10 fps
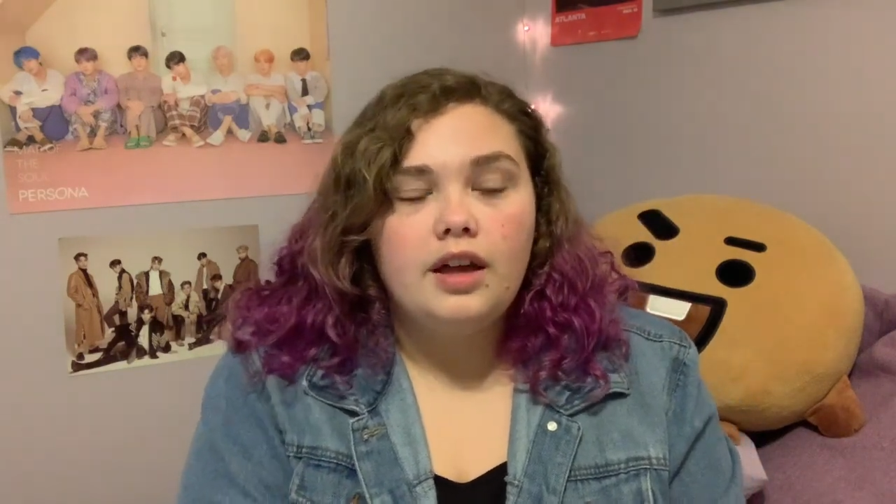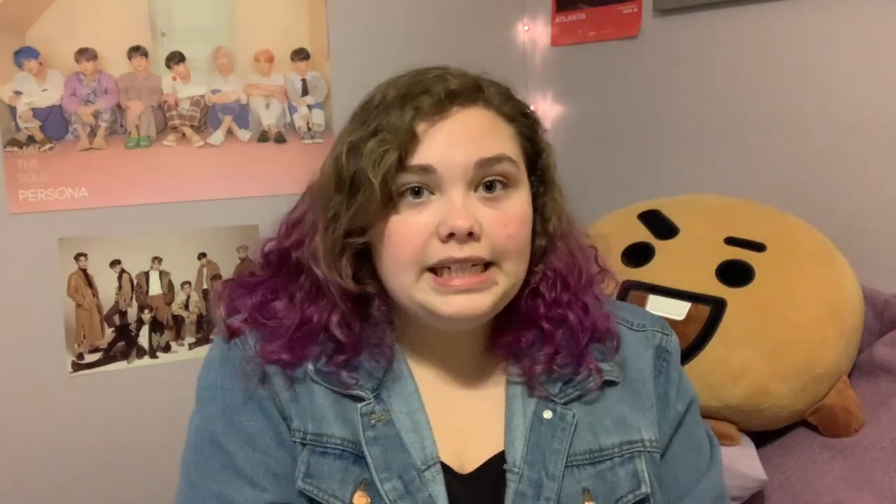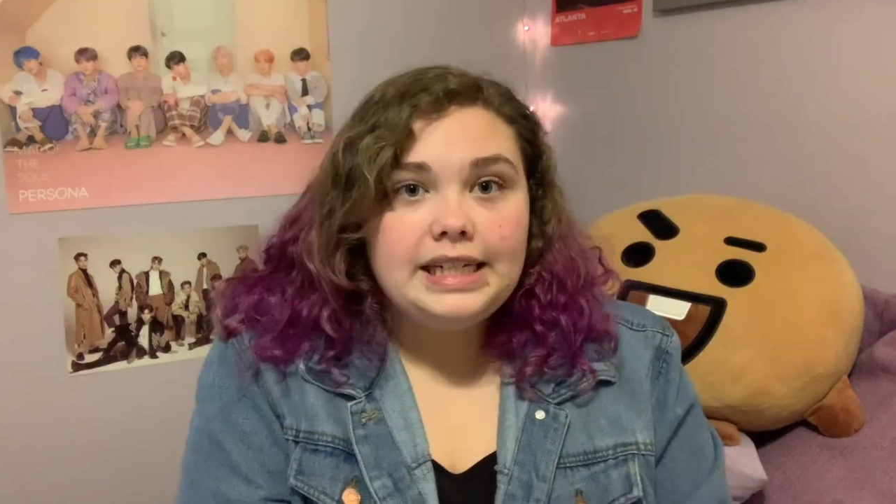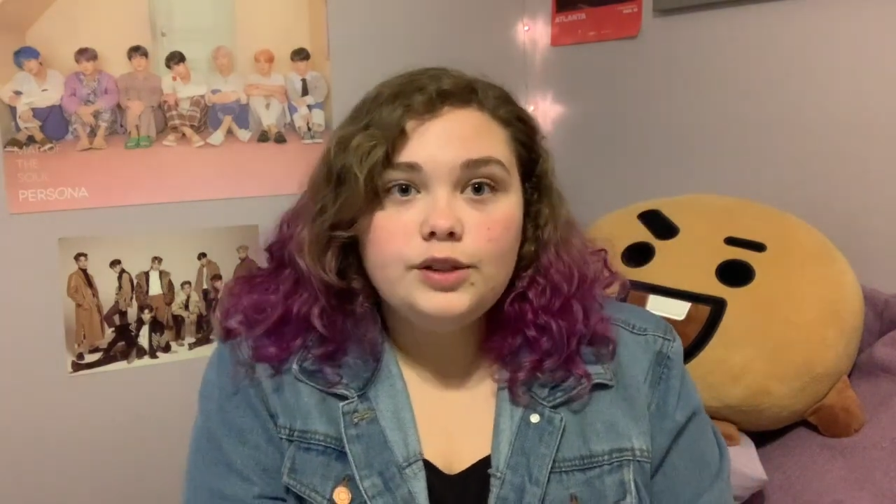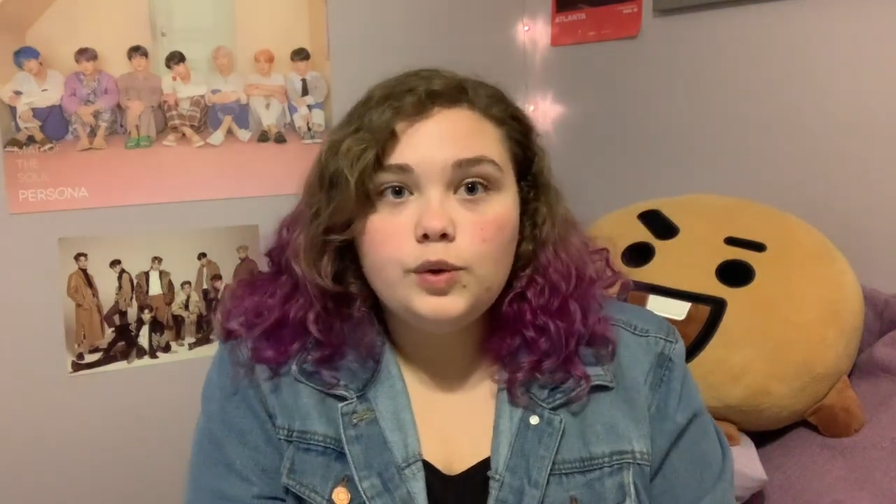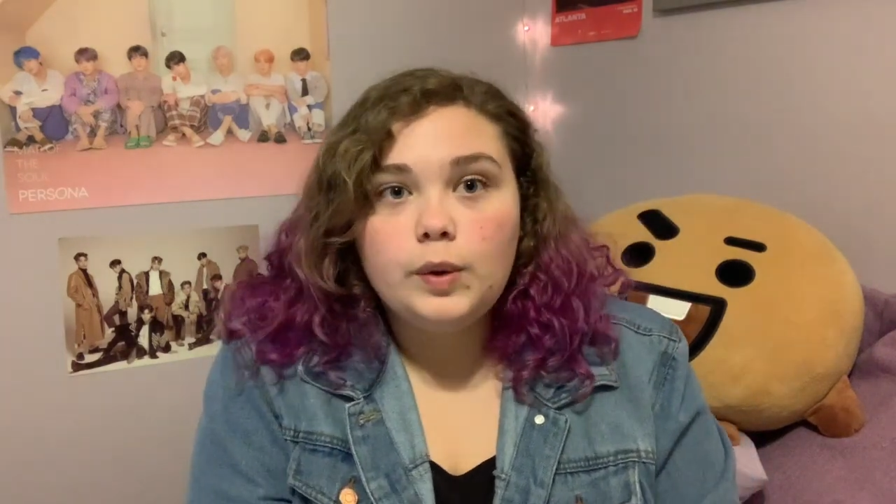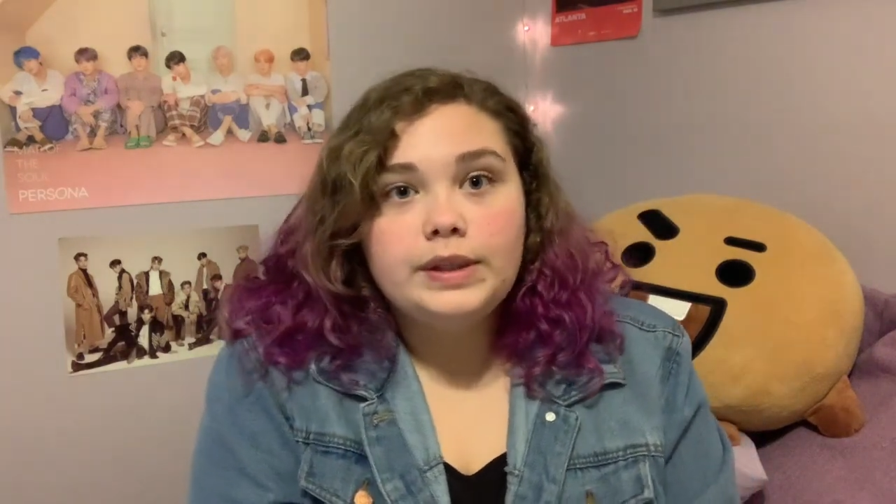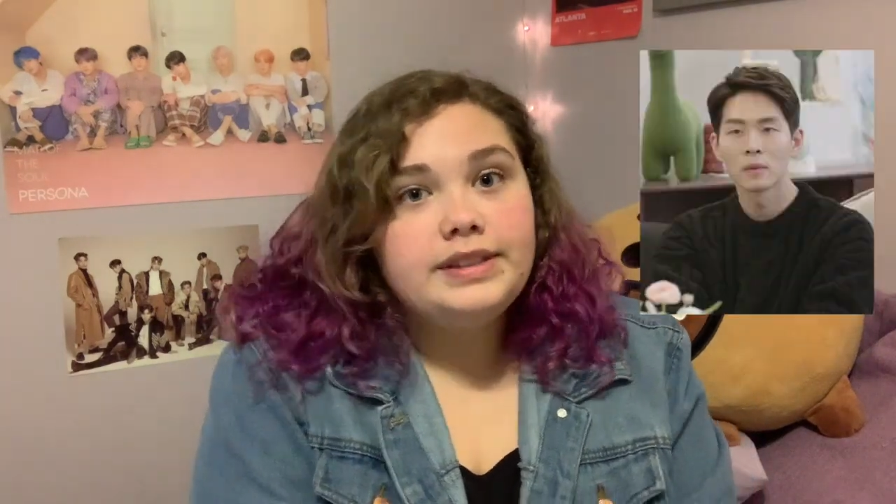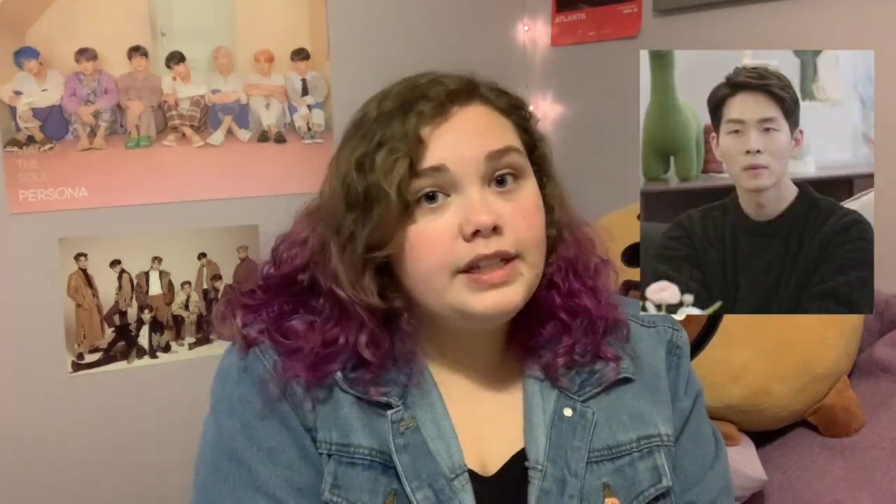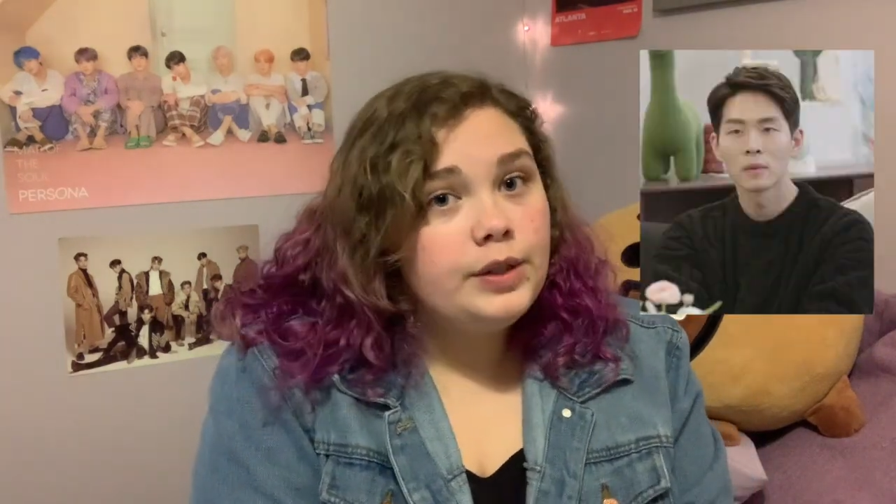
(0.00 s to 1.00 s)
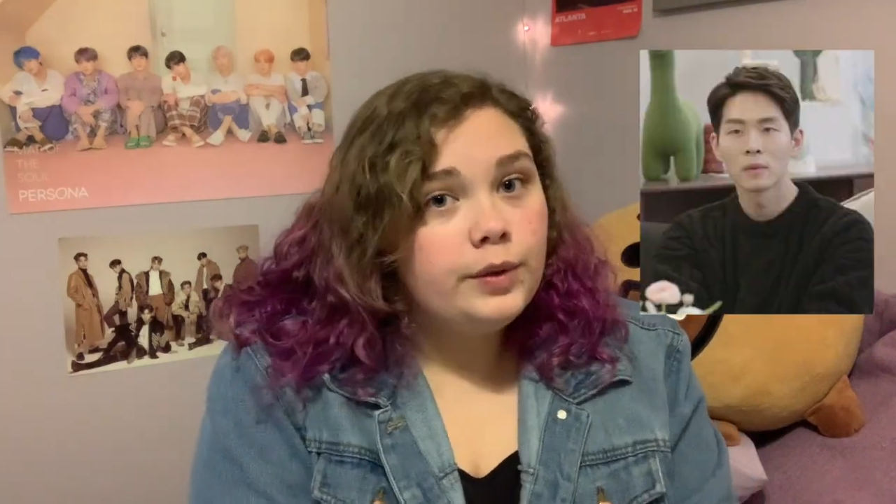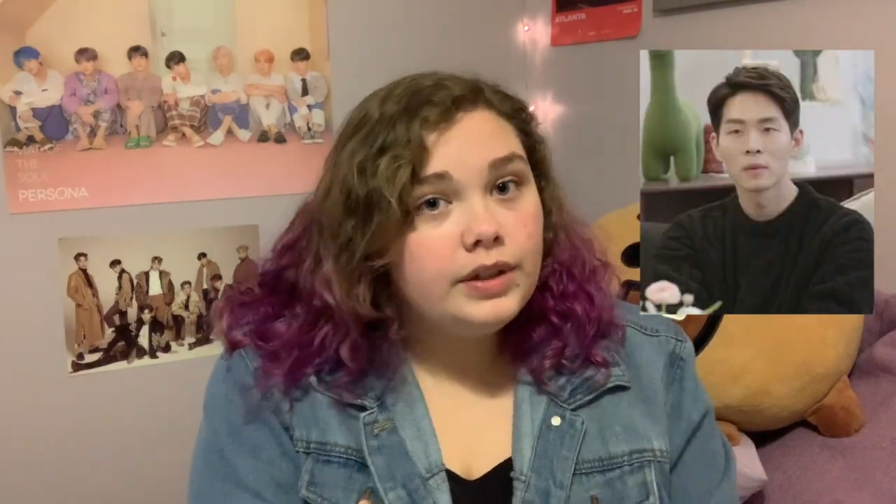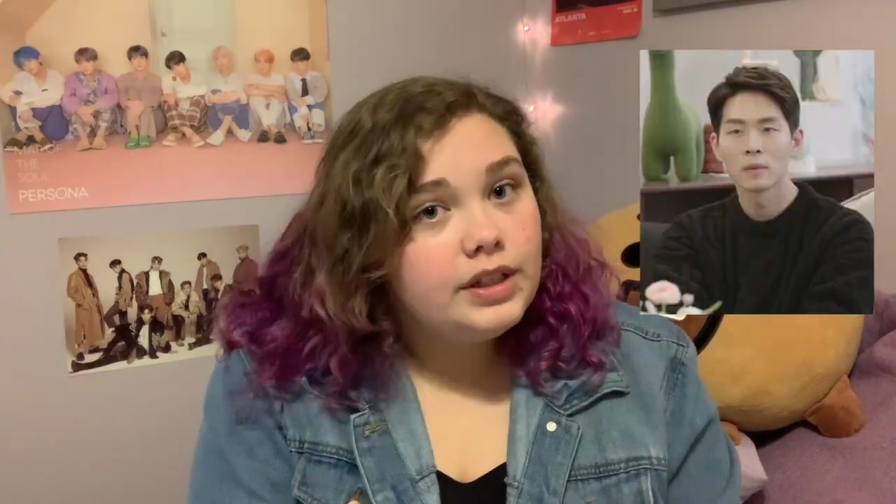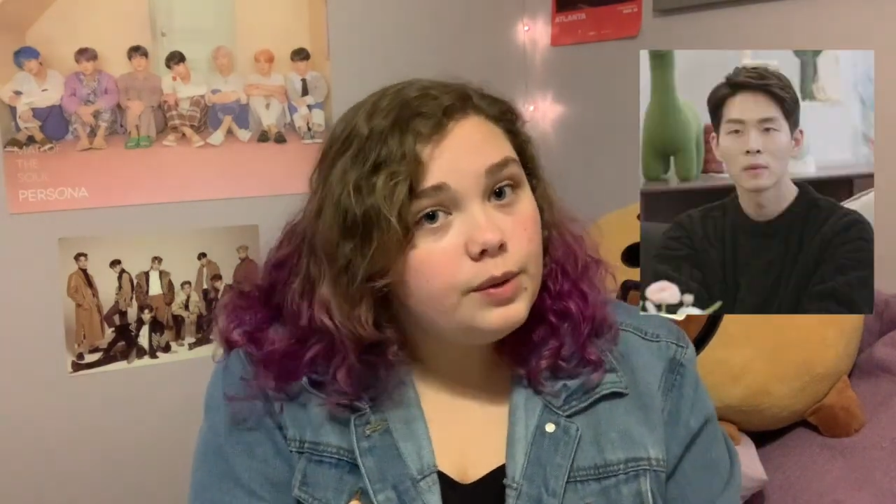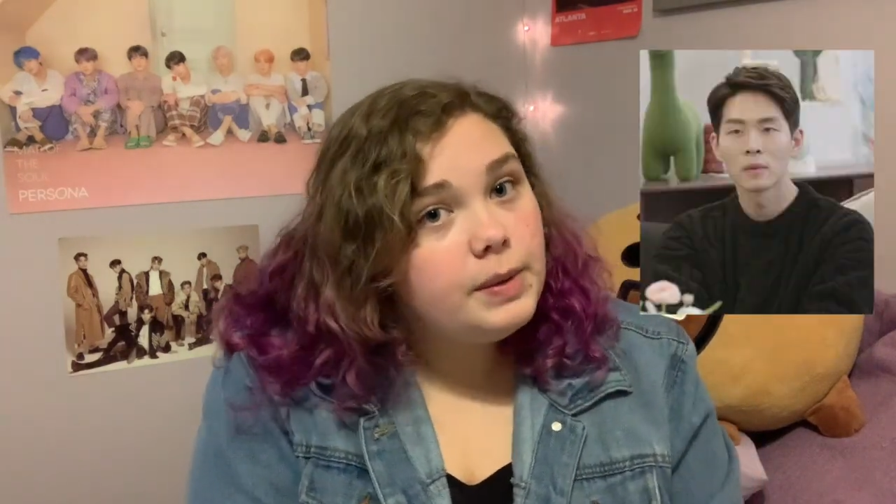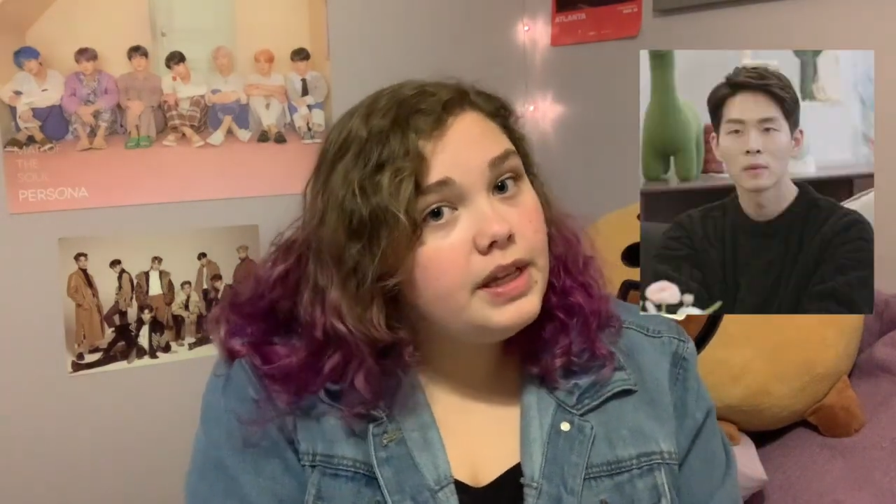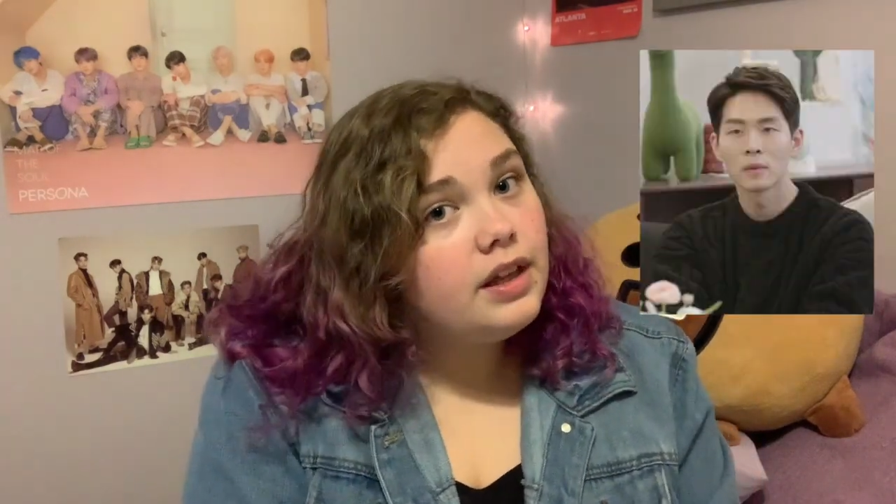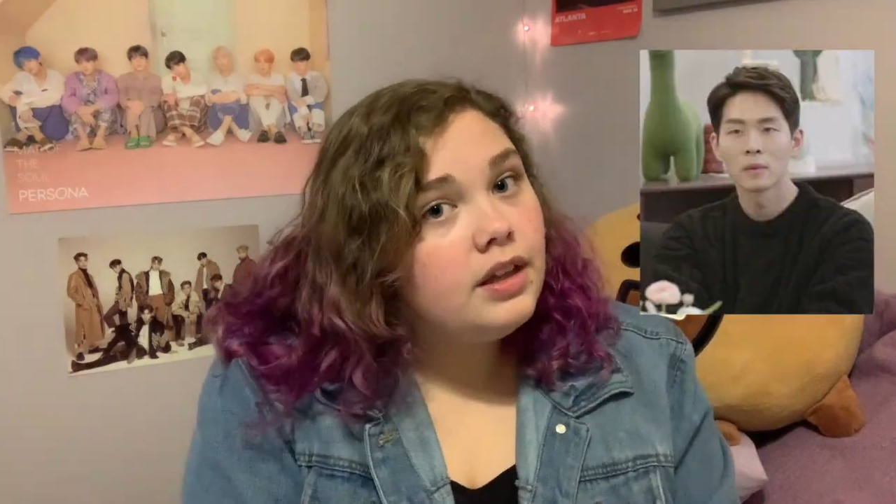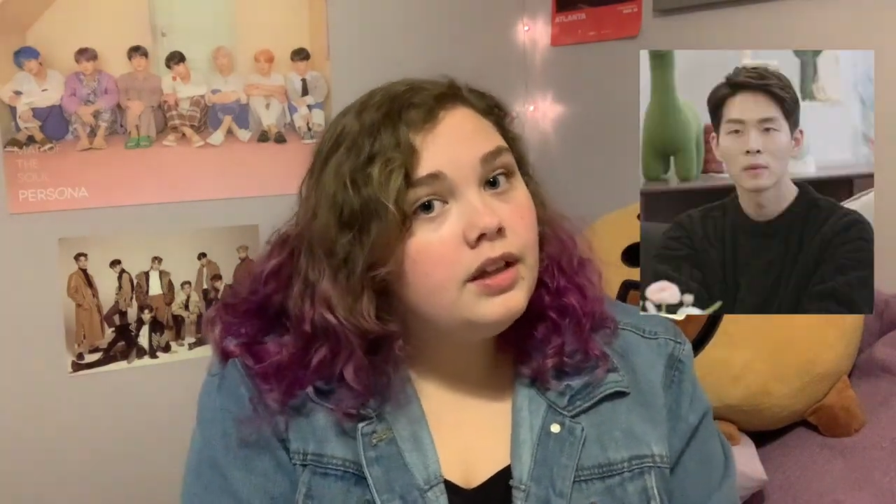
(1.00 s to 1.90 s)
leaning towards Inu a little bit,